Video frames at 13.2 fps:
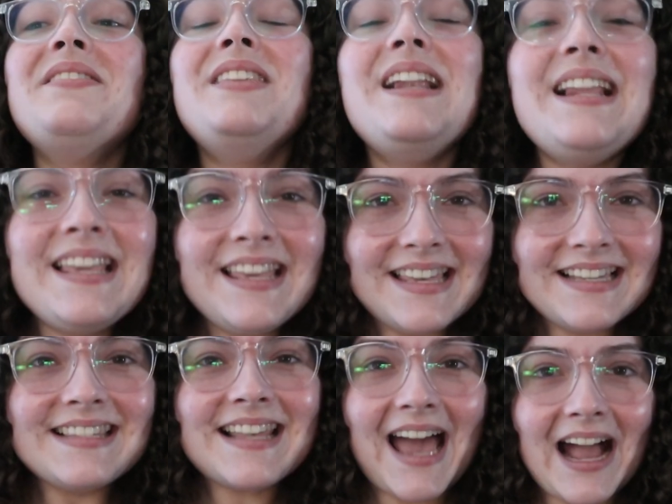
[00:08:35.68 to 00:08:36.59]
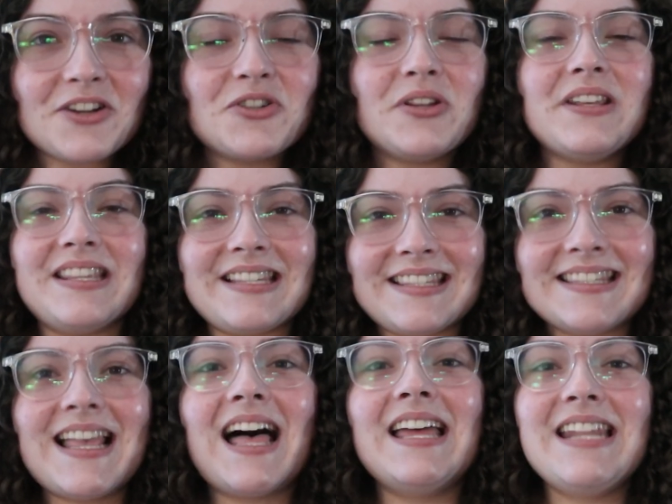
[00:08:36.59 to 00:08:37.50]
that he is actually the
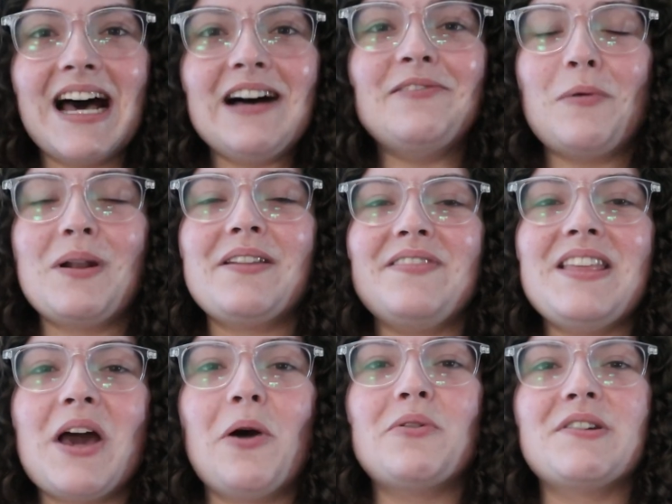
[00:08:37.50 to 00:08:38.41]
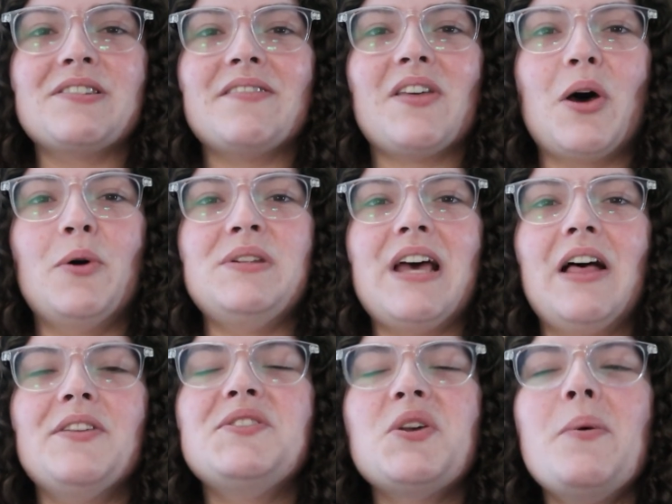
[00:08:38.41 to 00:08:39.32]
son of one of the owners of the
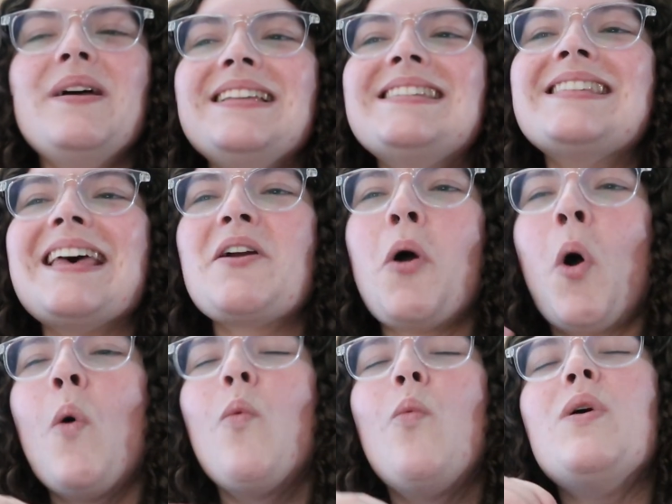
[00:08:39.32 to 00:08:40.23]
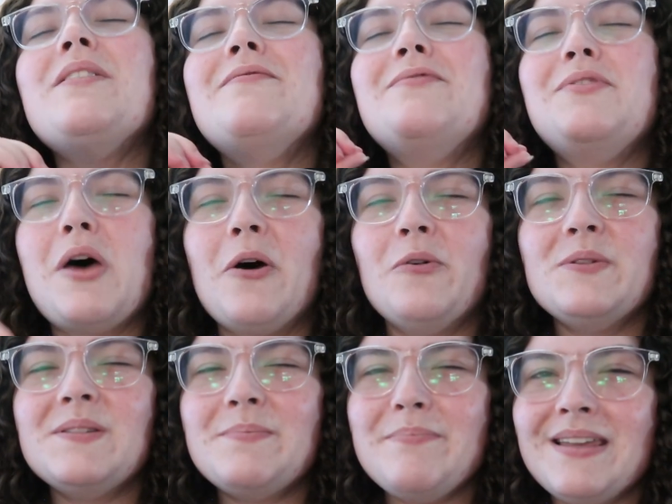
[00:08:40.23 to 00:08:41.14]
hotel. So it is like one of
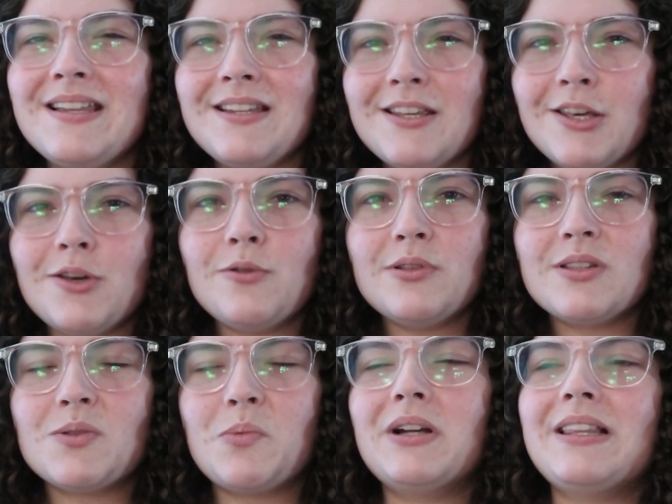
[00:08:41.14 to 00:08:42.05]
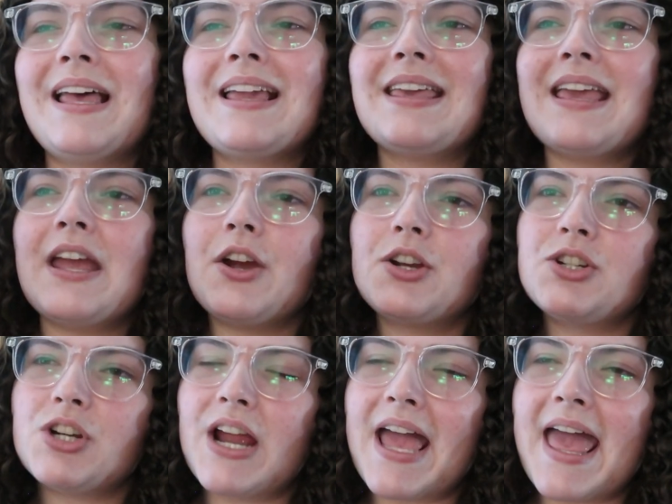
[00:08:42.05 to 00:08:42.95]
those meet cutes where like
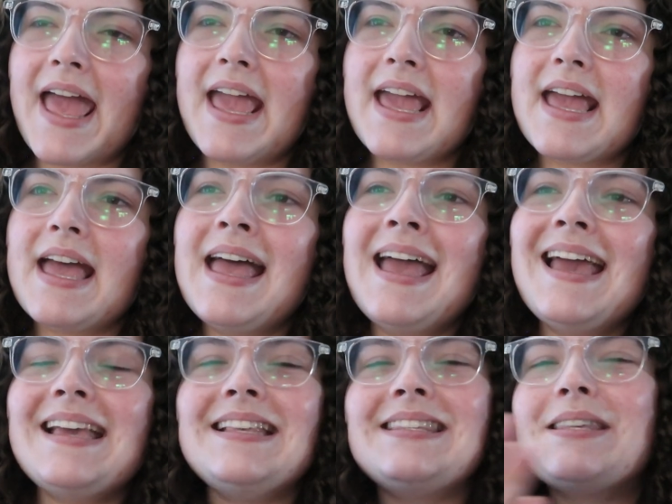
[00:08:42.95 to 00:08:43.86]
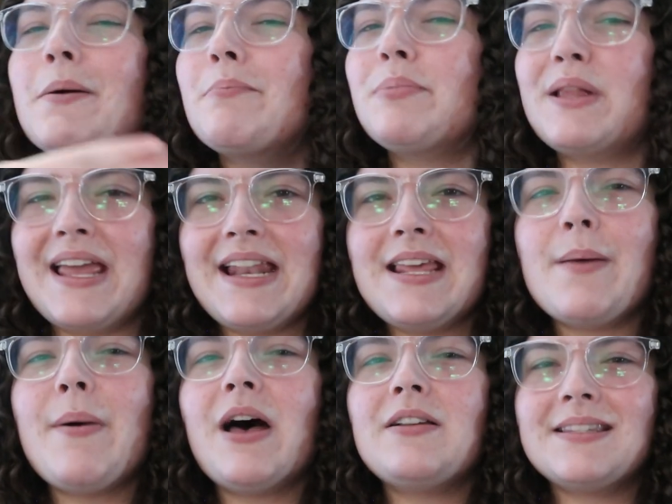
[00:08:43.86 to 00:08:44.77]
character A is complaining
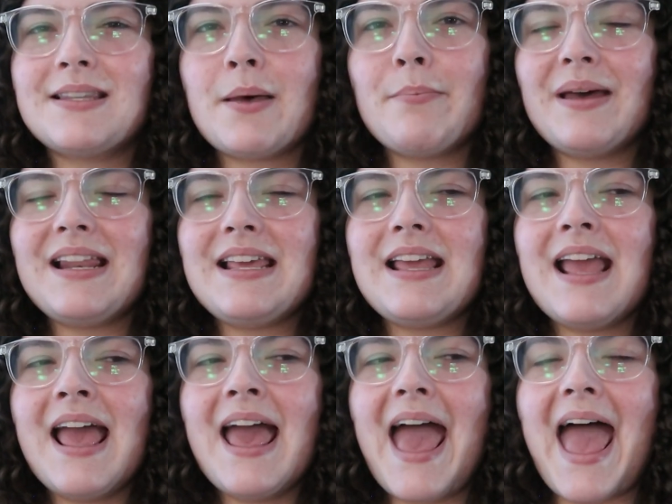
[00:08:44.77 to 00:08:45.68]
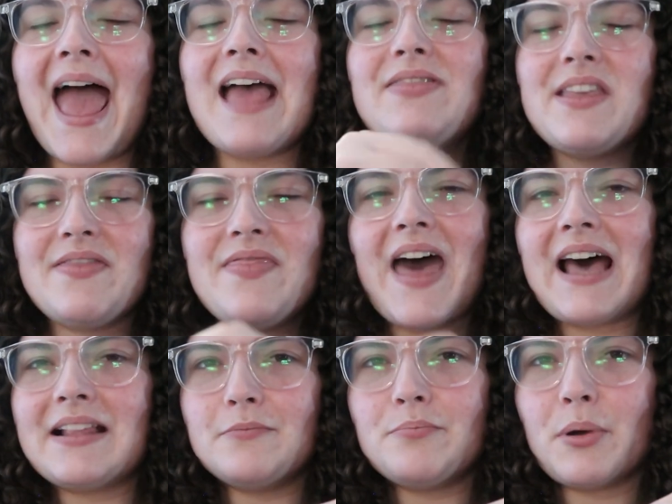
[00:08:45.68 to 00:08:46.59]
about somebody, and then
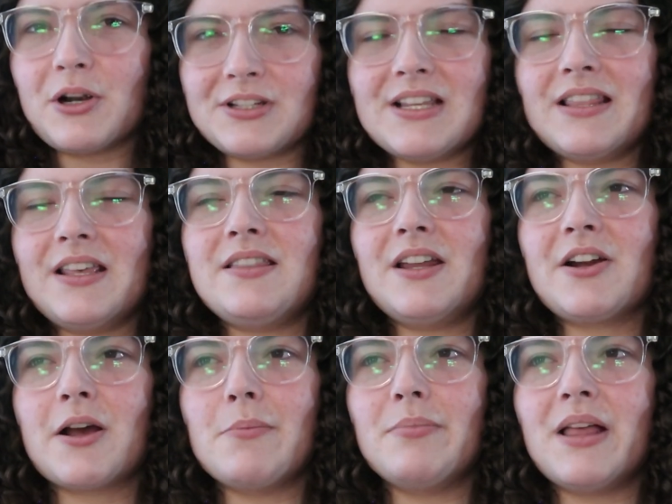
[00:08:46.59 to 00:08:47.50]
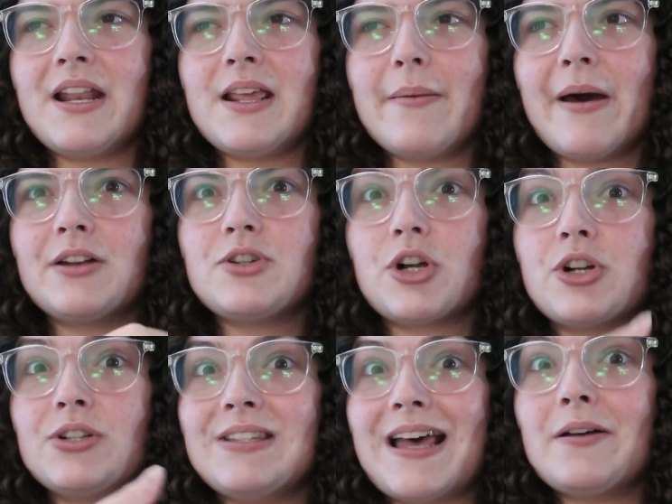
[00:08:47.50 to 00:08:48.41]
that person that they're complaining about
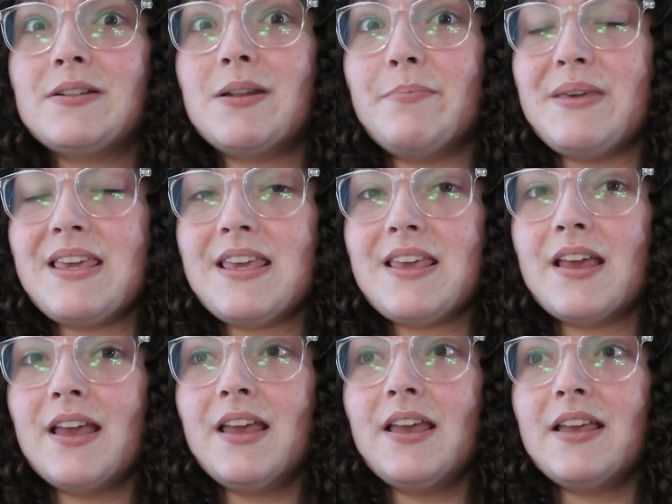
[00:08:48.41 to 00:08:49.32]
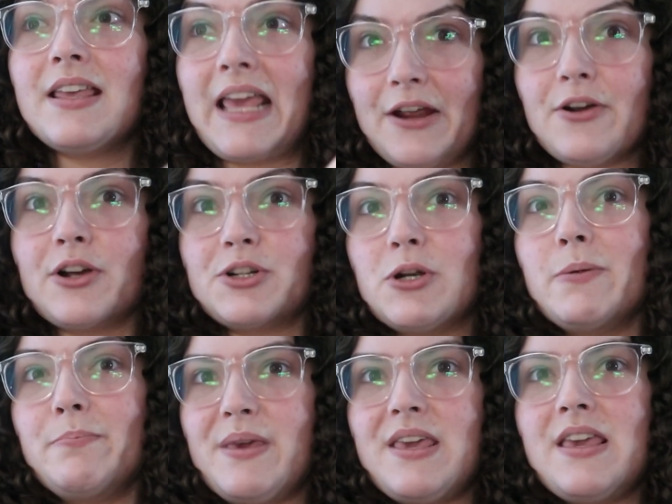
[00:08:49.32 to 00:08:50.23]
turns out to be character
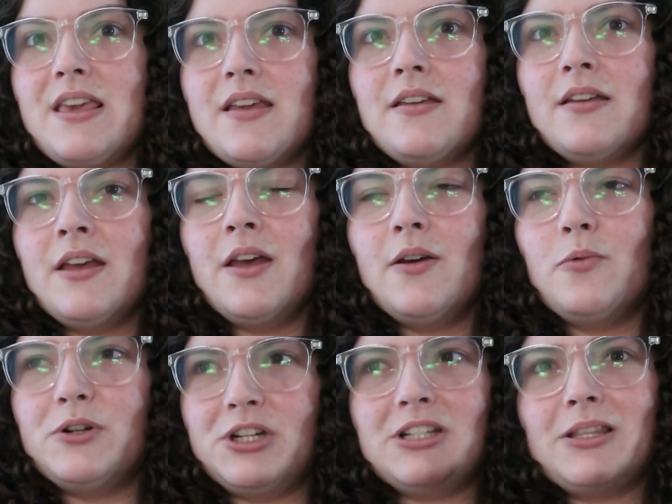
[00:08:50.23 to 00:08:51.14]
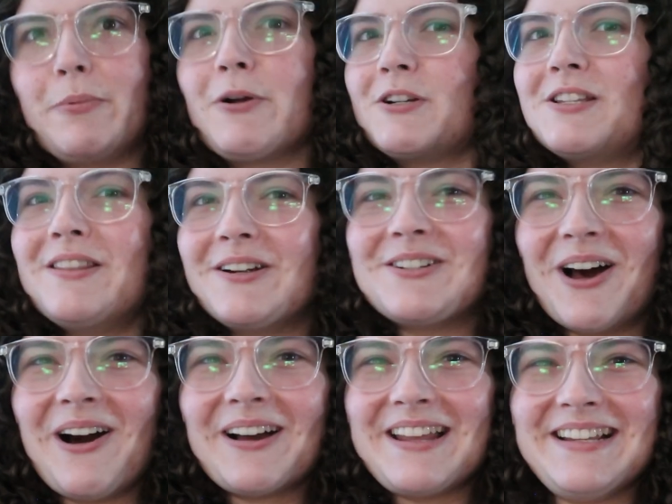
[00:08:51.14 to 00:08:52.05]
B, which is the person they're
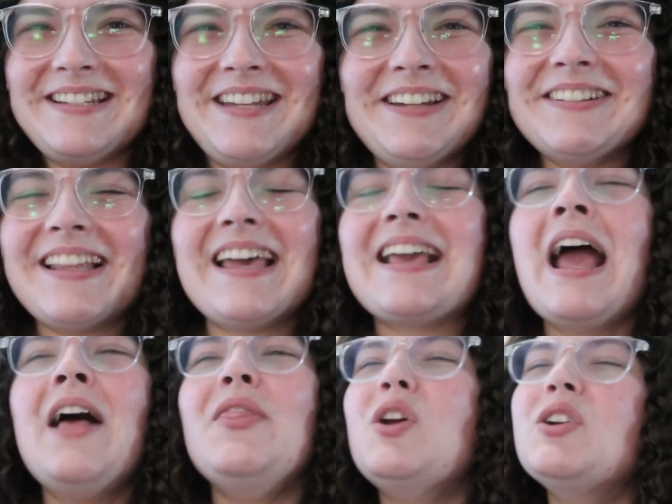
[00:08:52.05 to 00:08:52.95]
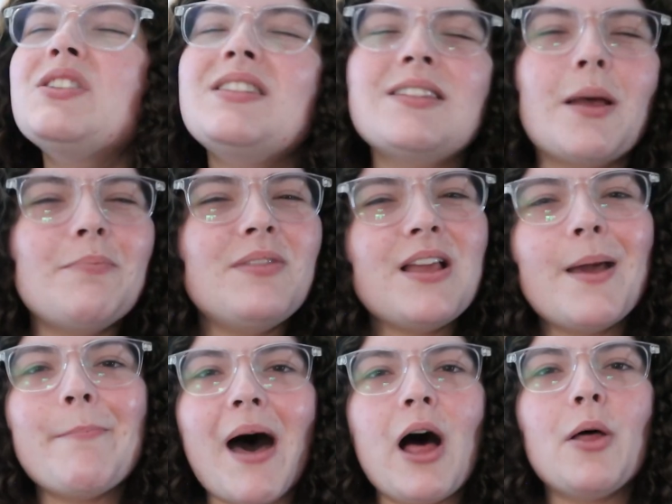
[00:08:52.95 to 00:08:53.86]
talking to. Like, there's something
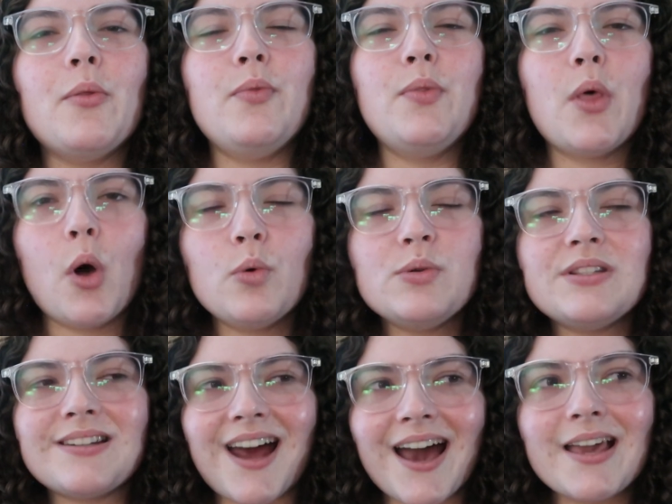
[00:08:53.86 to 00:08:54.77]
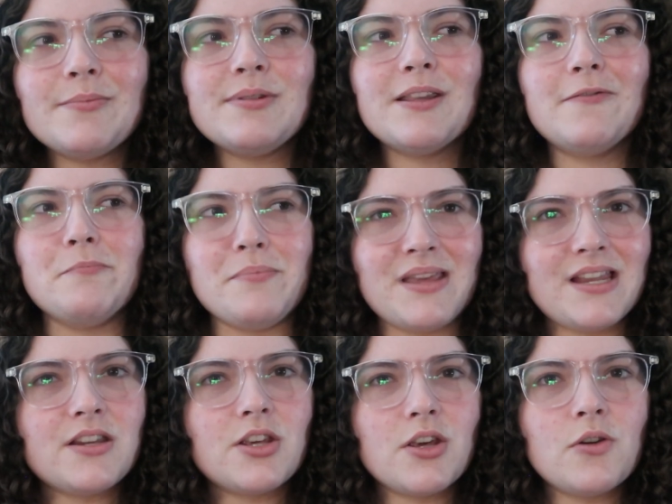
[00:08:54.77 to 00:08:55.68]
about those types of
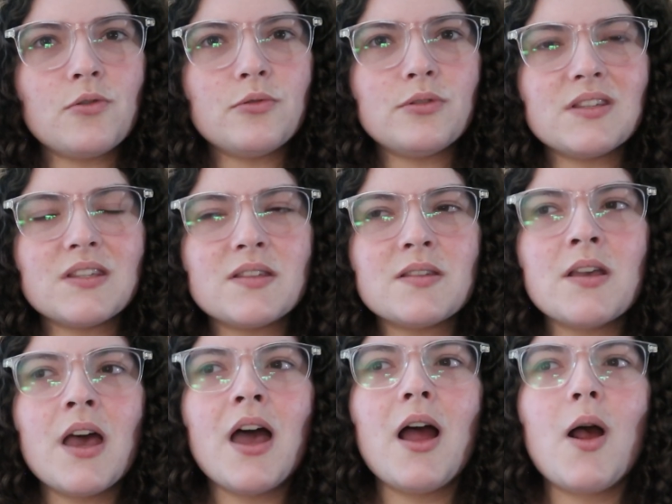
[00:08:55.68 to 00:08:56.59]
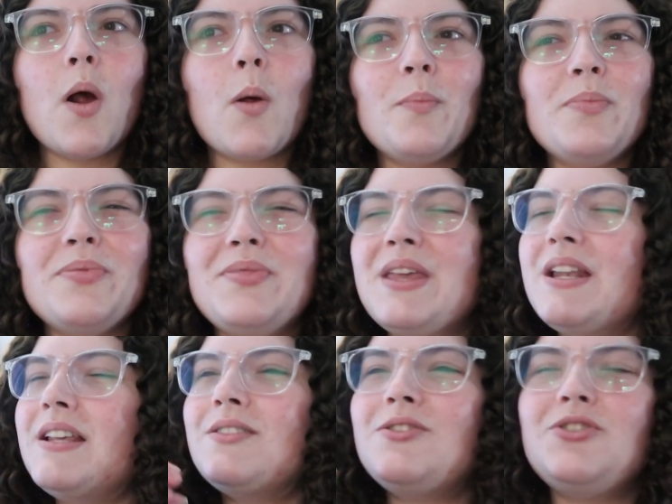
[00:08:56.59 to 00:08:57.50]
meet cutes that
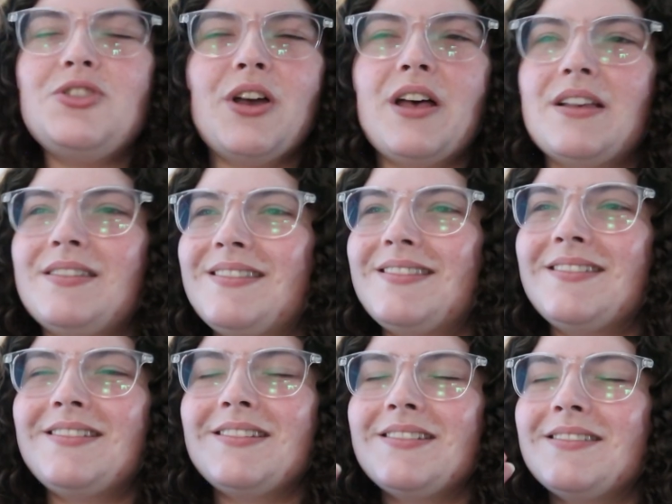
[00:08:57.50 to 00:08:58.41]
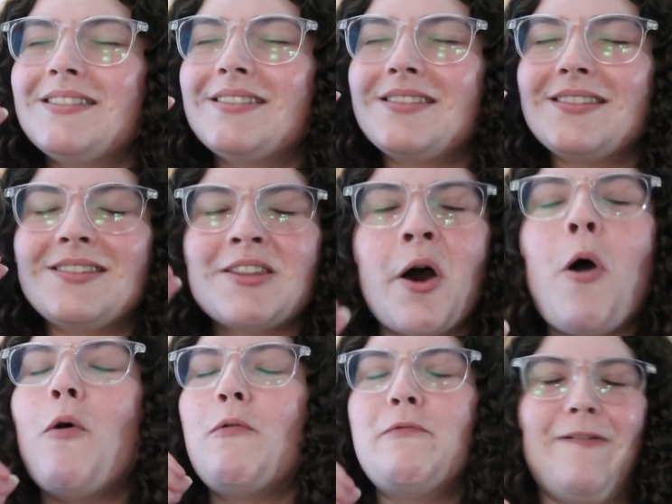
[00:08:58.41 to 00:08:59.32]
is just
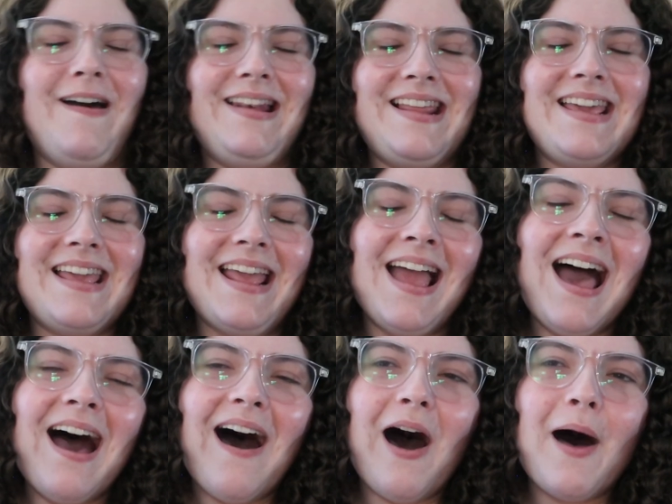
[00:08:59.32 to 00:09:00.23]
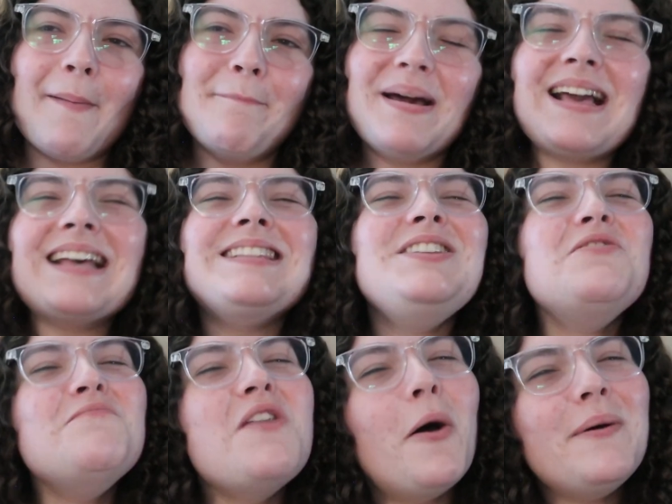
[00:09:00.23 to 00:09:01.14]
so funny, because
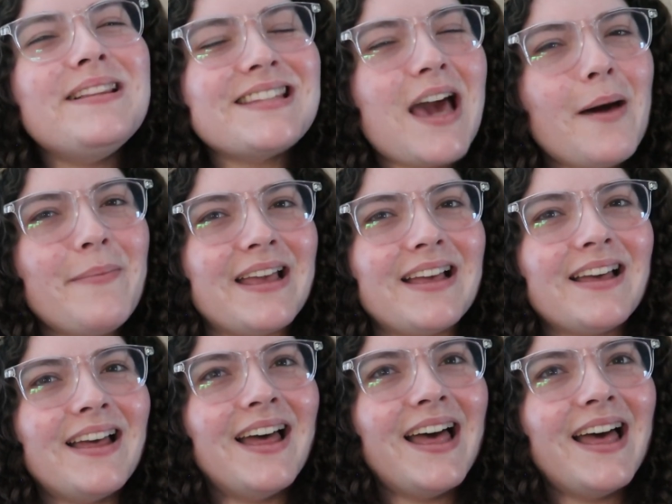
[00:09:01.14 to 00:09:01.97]
you know it's coming.